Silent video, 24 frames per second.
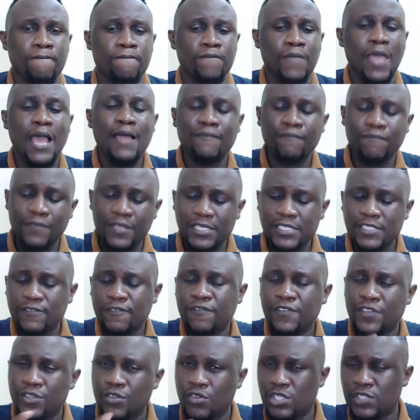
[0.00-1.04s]
And this
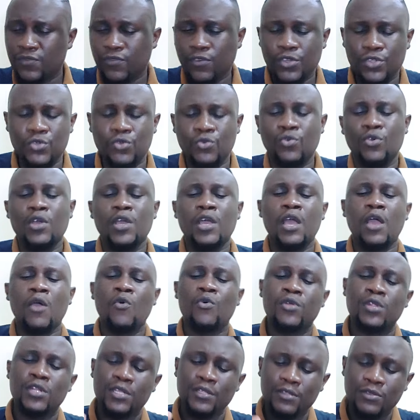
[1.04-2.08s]
video is for you.
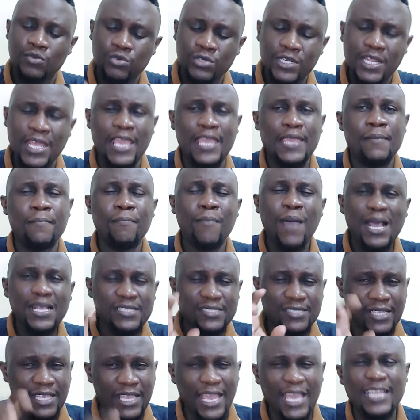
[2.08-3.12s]
Today marks
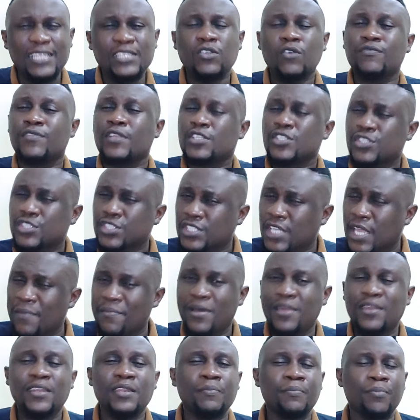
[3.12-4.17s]
the end of the shame
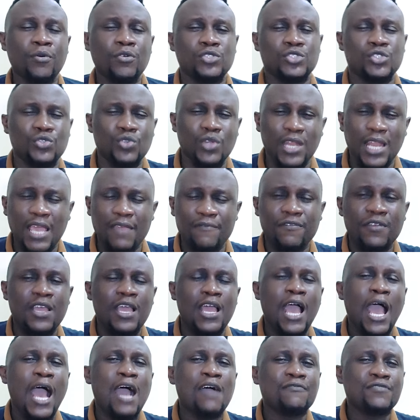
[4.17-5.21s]
and reproach in your life.
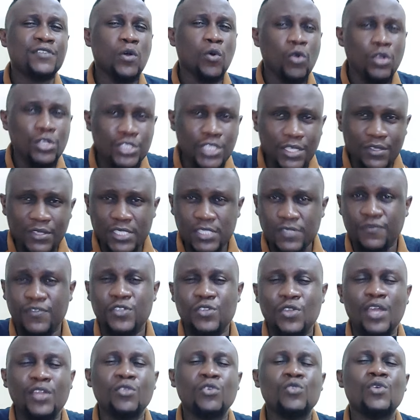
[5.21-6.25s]
After watching this
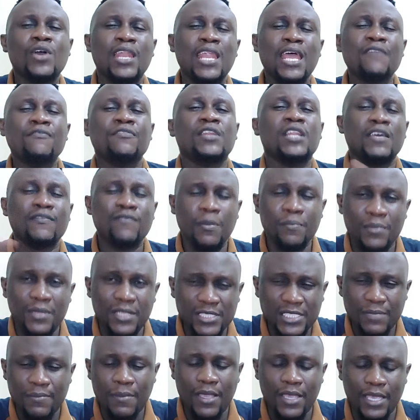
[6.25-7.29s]
video, I know your life will never be the
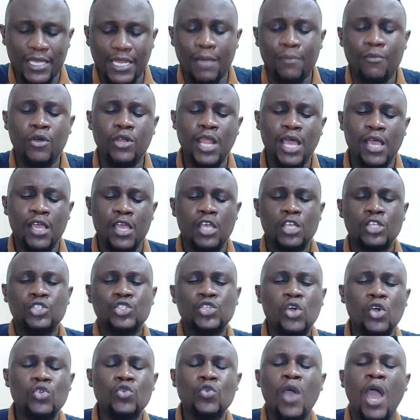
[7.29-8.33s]
same again. I'm going to
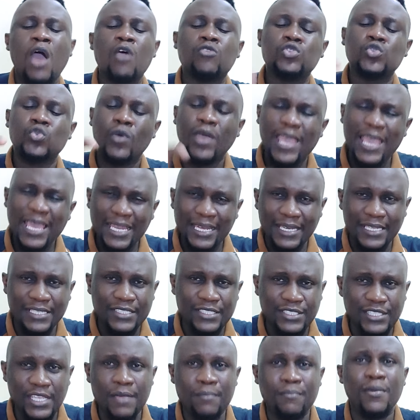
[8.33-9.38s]
show you how to end the
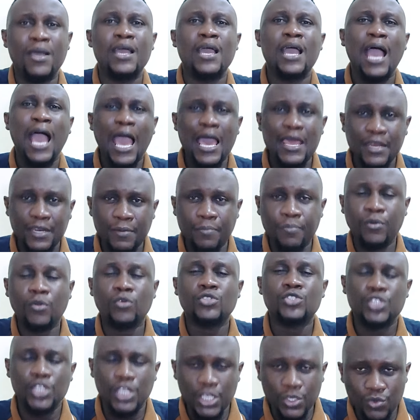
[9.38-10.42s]
shame and
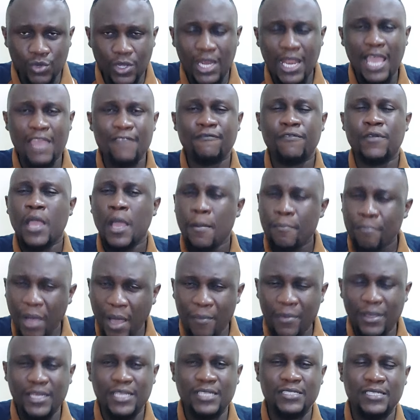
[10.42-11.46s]
reproach in your life
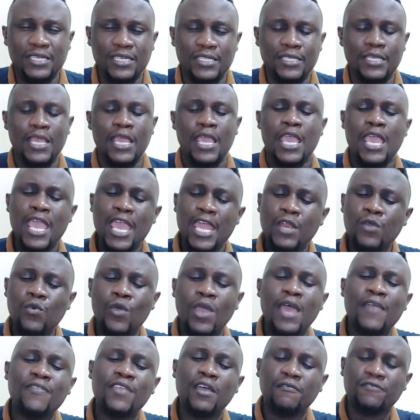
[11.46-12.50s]
permanently.
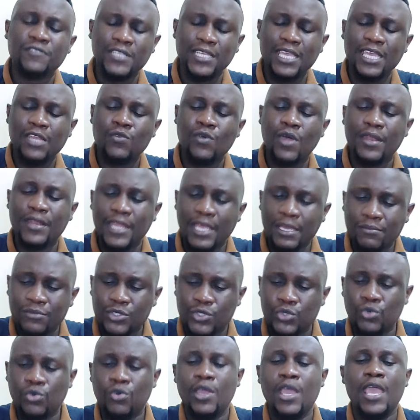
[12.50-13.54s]
Anywhere they have taken your name
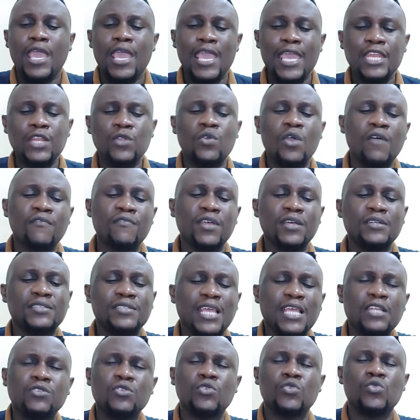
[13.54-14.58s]
to, anywhere they have
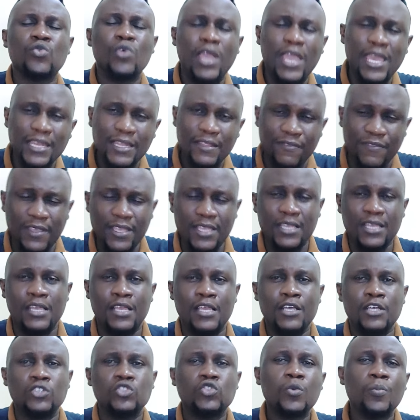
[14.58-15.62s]
tried to do anything
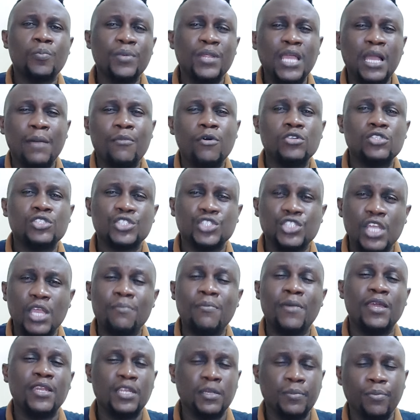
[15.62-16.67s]
to bring about shame
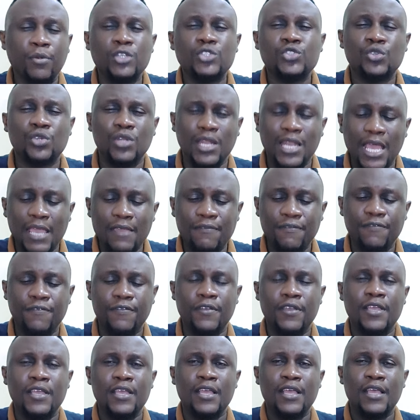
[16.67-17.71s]
and reproach in your life,
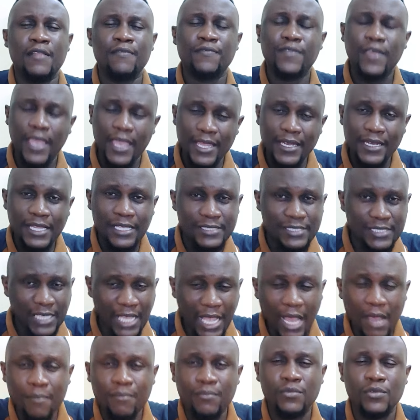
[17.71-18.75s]
the end has
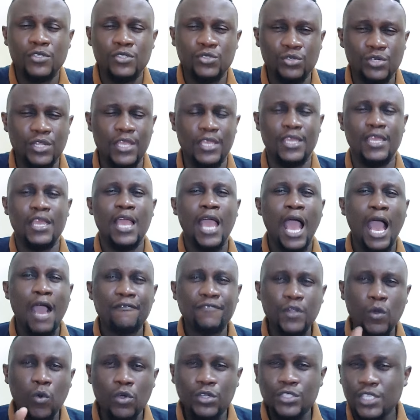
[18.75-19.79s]
come today.
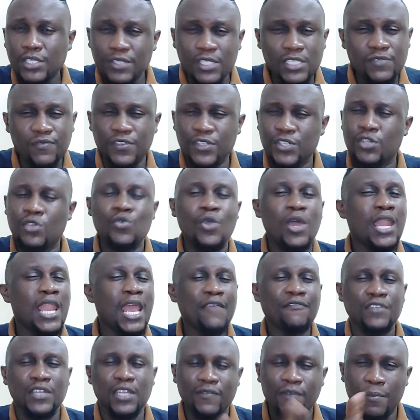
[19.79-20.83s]
After watching this video, your
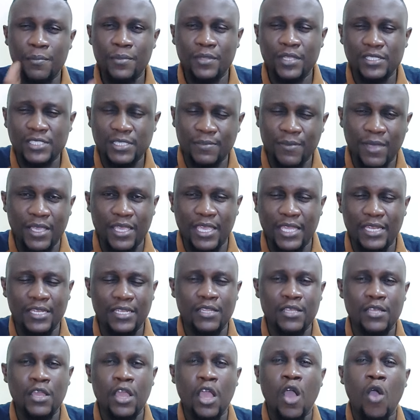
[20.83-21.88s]
life will never be the same again.
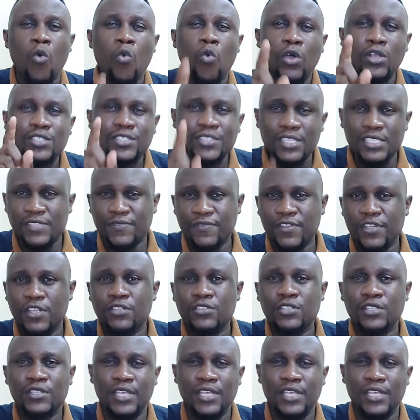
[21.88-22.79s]
Watch this video to